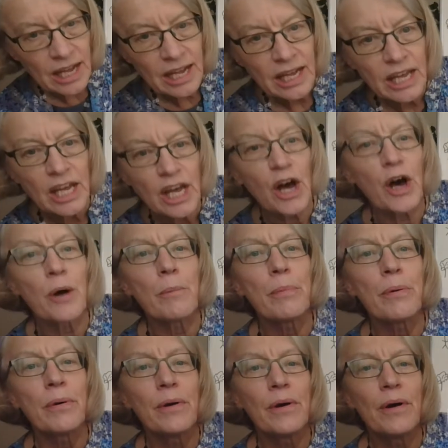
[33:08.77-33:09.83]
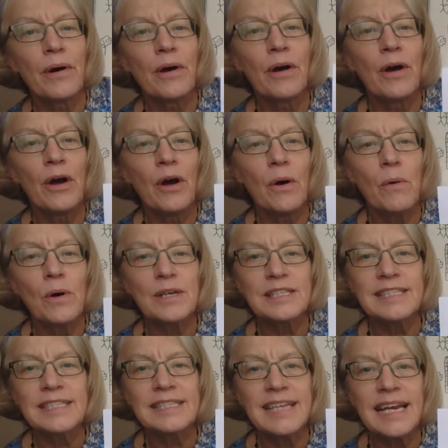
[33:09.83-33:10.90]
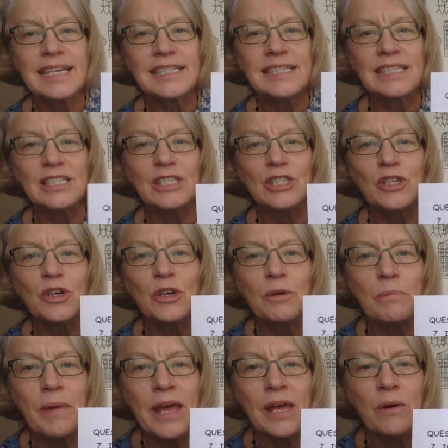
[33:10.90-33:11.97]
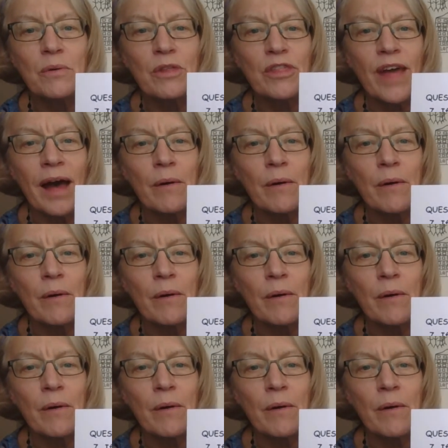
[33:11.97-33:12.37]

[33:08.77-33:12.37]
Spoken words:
cup. What's the sentence you can make with